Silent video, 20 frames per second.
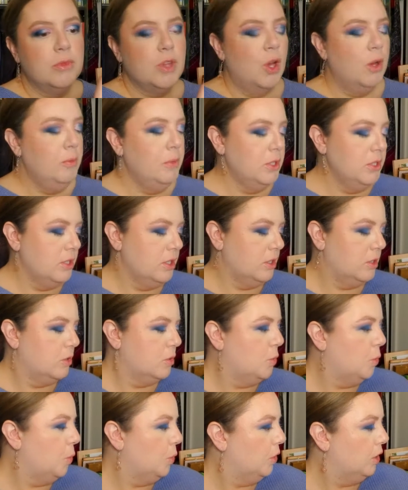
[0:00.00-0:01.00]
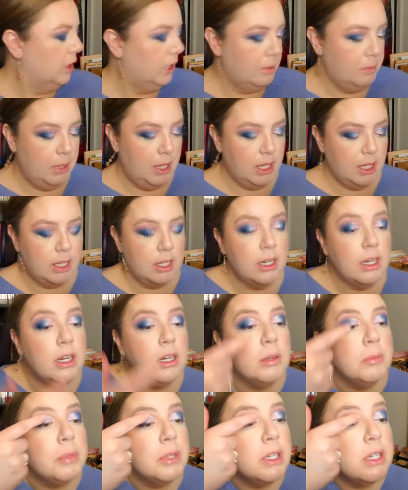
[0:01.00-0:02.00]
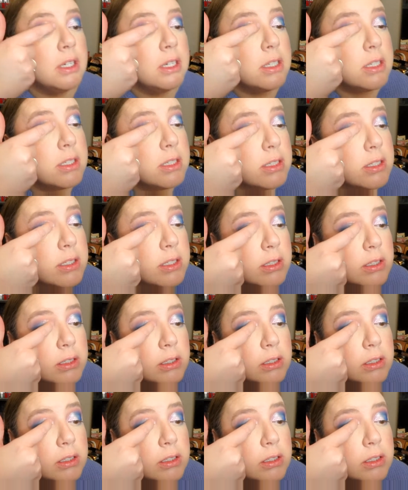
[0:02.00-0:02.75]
almost looks corally pink in here, but it is